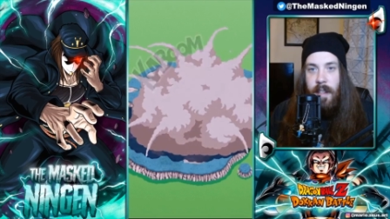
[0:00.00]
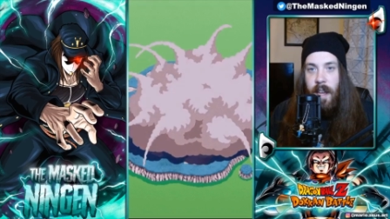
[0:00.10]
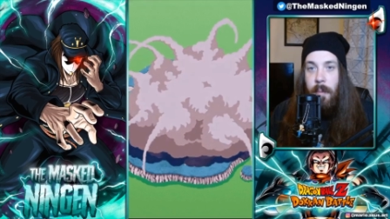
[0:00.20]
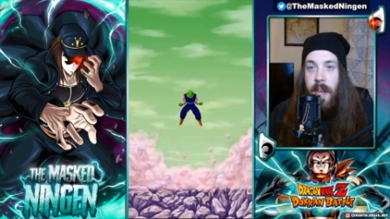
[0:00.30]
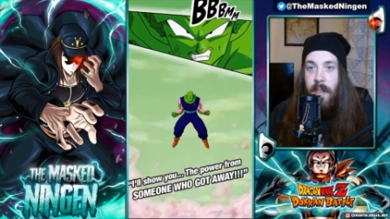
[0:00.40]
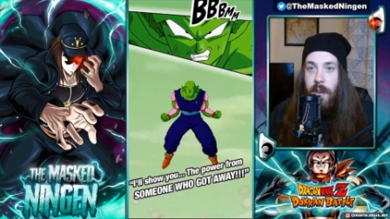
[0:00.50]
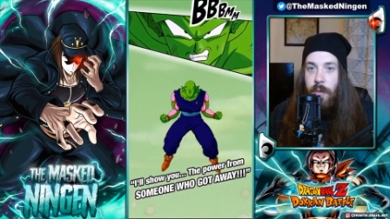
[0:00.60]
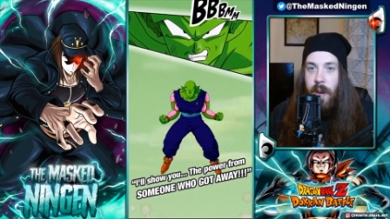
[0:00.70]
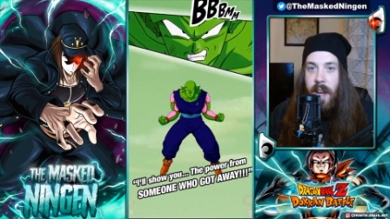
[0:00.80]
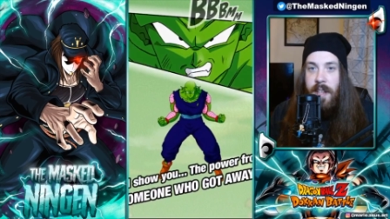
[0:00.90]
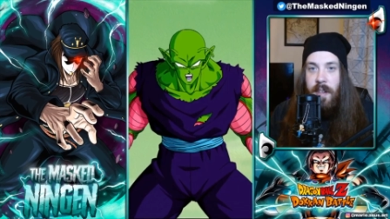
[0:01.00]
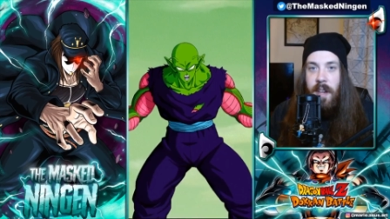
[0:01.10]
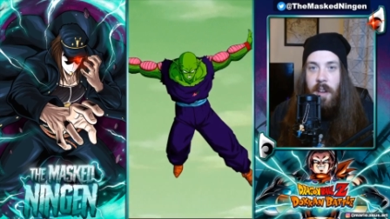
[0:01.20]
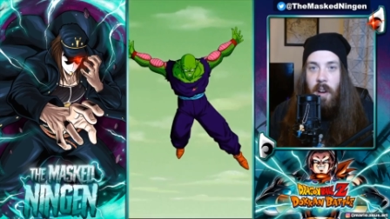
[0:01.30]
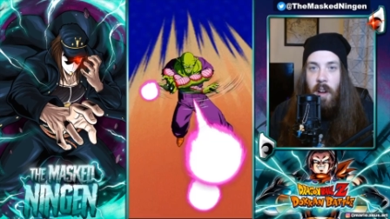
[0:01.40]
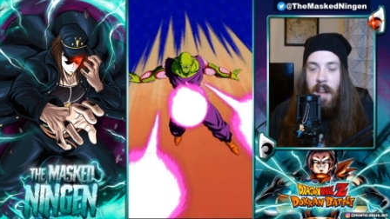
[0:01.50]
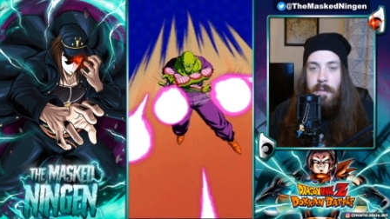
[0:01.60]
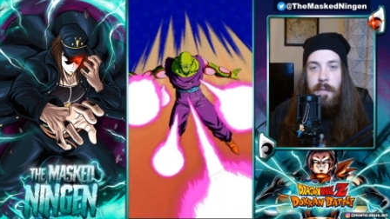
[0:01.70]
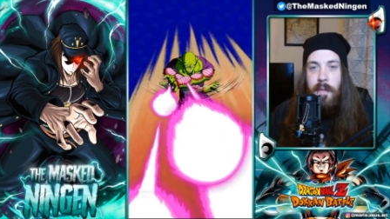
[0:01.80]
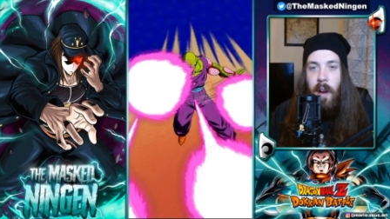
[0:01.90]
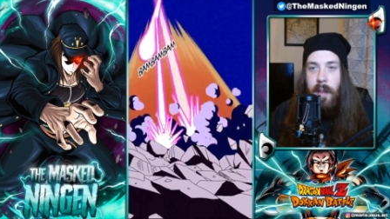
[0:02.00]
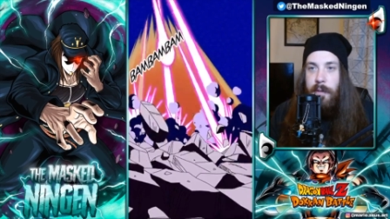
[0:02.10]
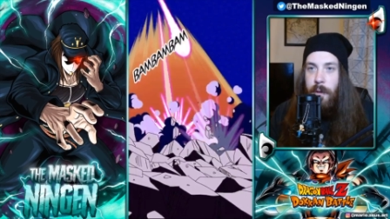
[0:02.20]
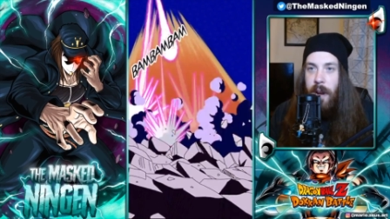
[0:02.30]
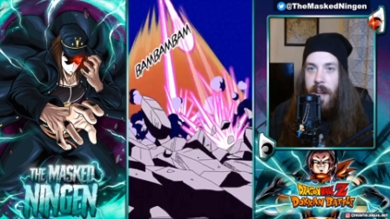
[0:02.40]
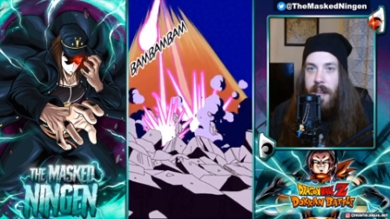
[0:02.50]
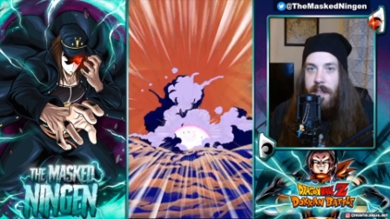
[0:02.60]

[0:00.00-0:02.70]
Can we get the crit? He's only got level 5 crit.